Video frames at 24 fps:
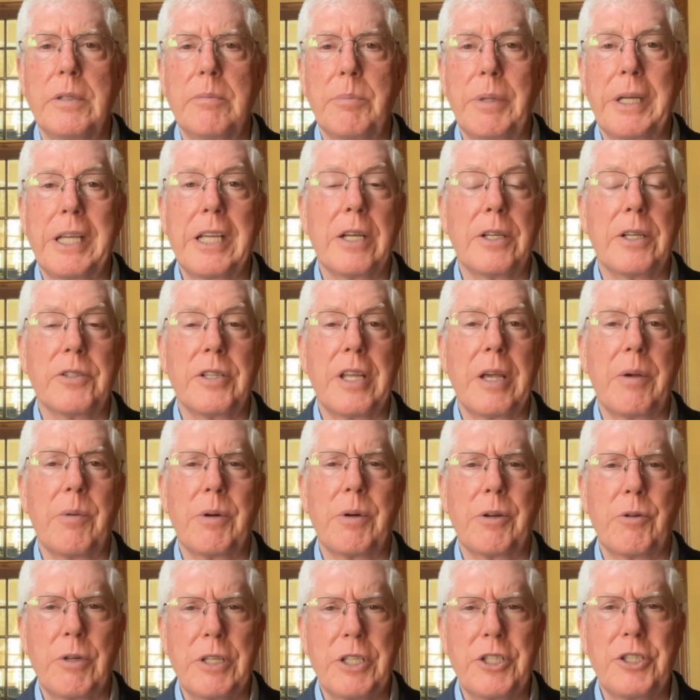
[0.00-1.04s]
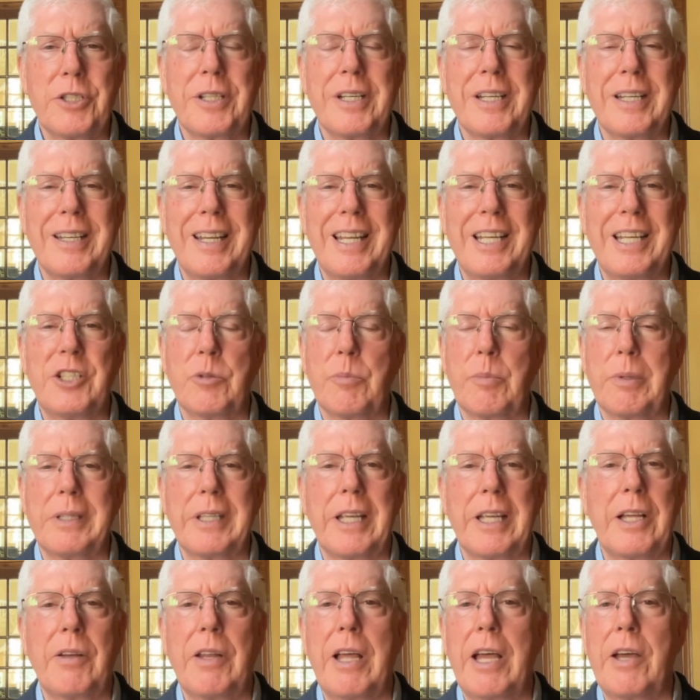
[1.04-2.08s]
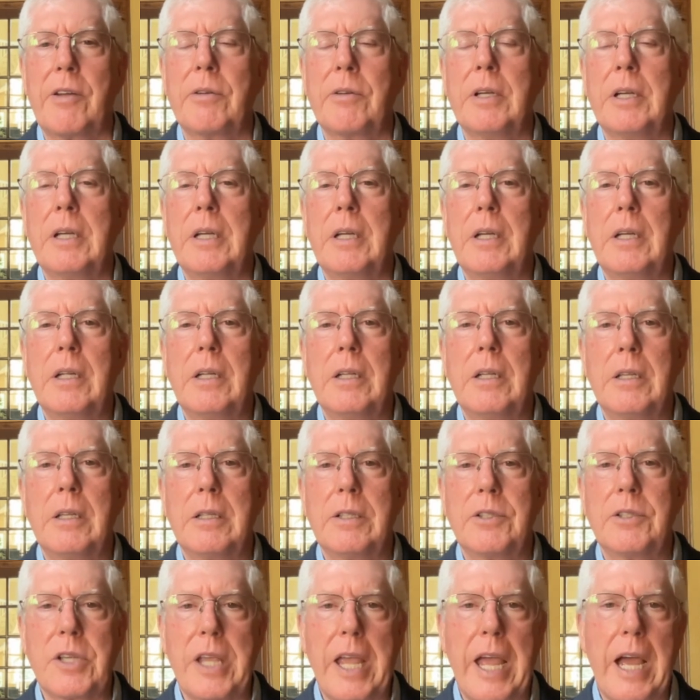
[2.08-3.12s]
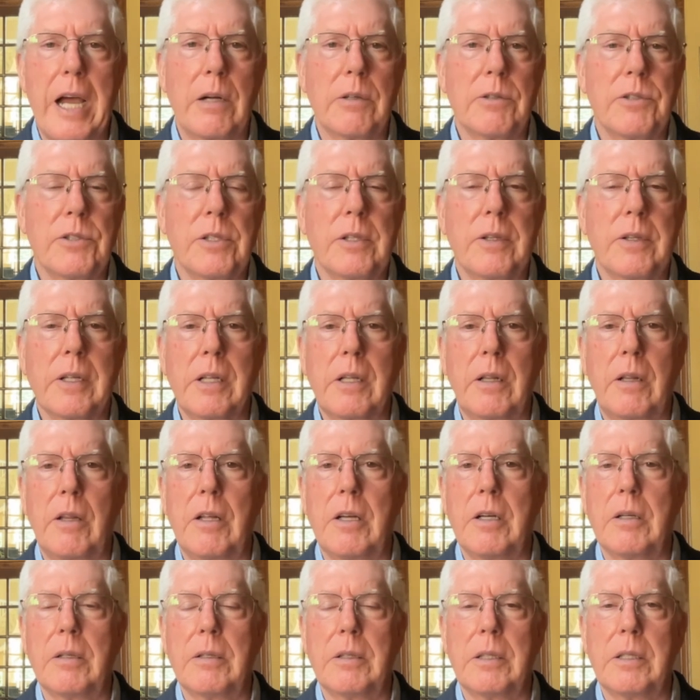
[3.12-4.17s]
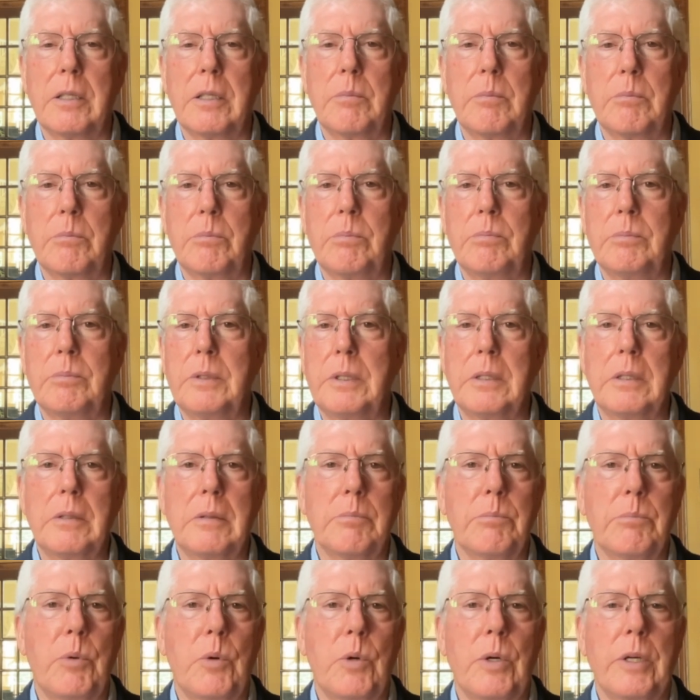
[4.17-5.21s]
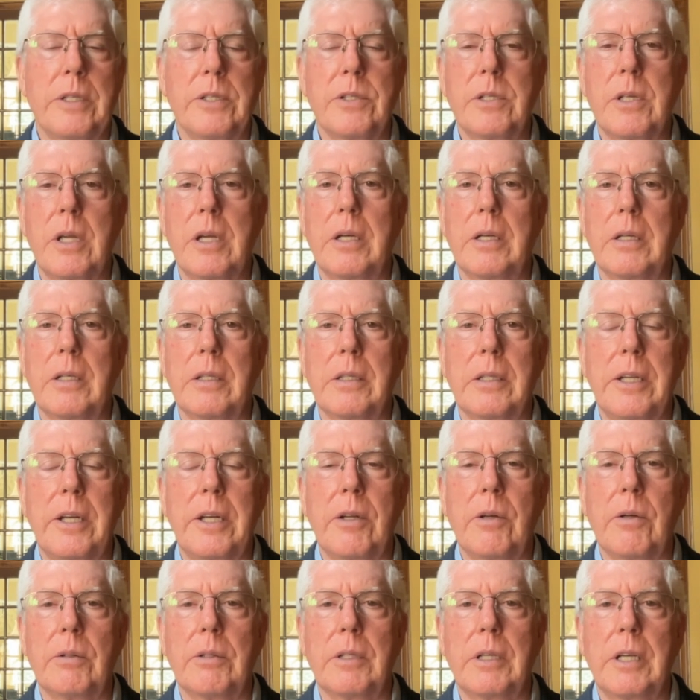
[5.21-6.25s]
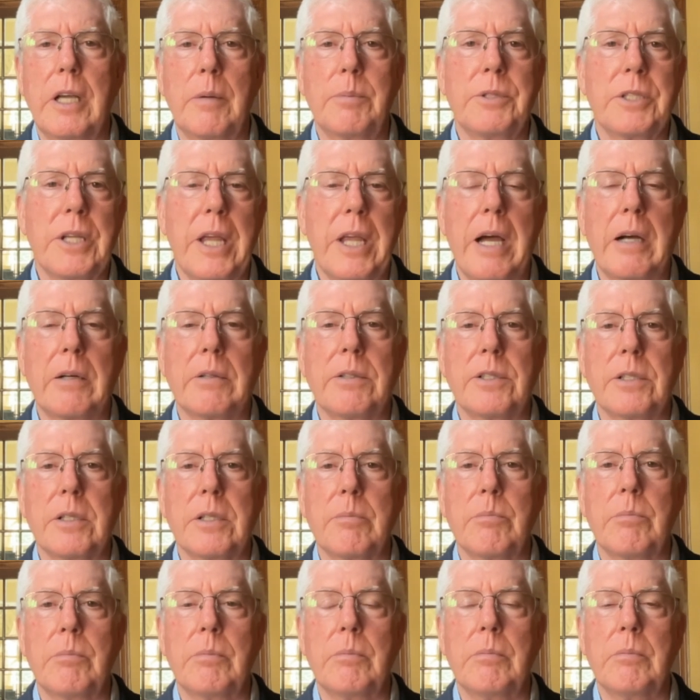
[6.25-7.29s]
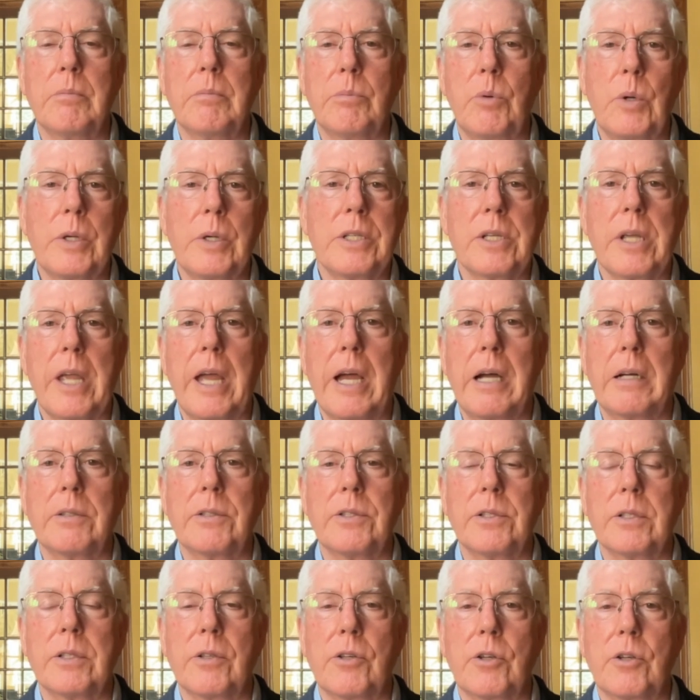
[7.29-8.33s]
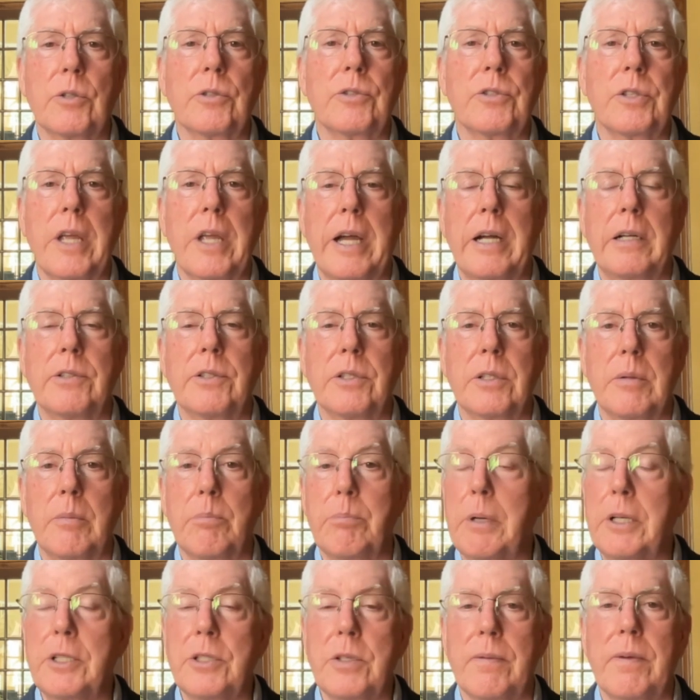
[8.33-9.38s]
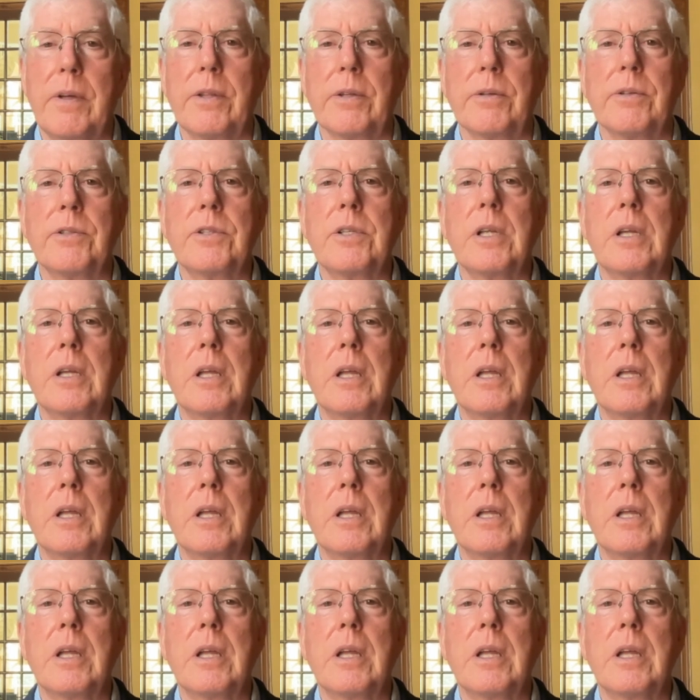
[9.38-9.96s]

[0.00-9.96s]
because they were Christian in nature, but they allowed the Scouts and the club boys, Cub Scouts and Boy Scouts and Girl Scouts and a bunch of others.